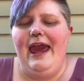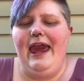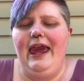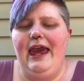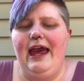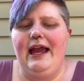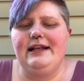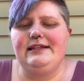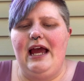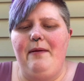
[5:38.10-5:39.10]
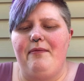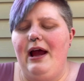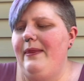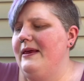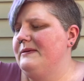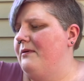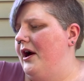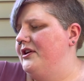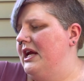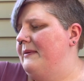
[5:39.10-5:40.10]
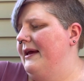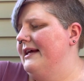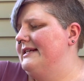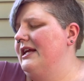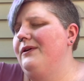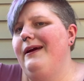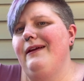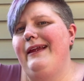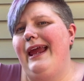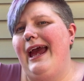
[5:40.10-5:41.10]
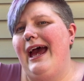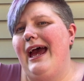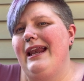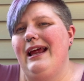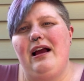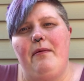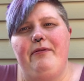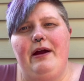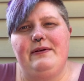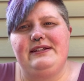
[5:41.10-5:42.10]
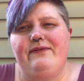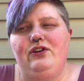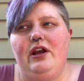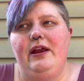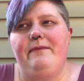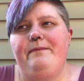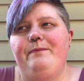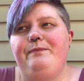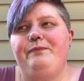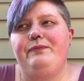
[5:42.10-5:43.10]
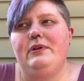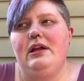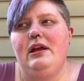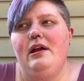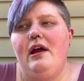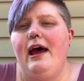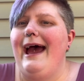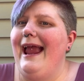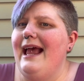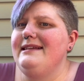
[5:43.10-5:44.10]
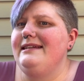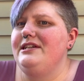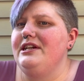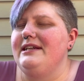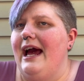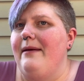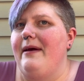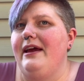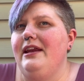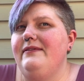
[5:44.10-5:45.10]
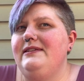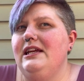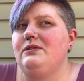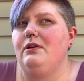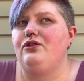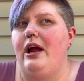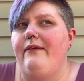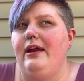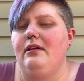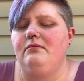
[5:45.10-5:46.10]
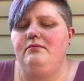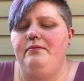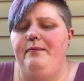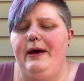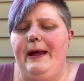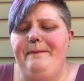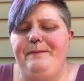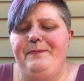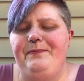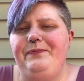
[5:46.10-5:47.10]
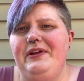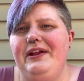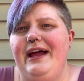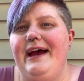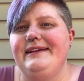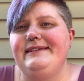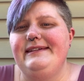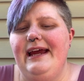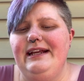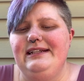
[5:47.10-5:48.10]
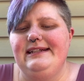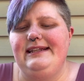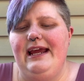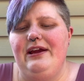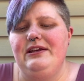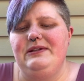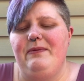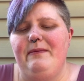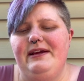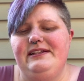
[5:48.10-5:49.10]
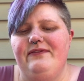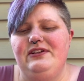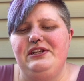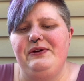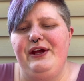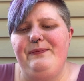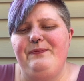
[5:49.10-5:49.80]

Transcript: And I brought this project because I knew I only had a couple hours left on it. I had stitching time. I could have stitched while driving, but alas, I couldn't bring myself to do it.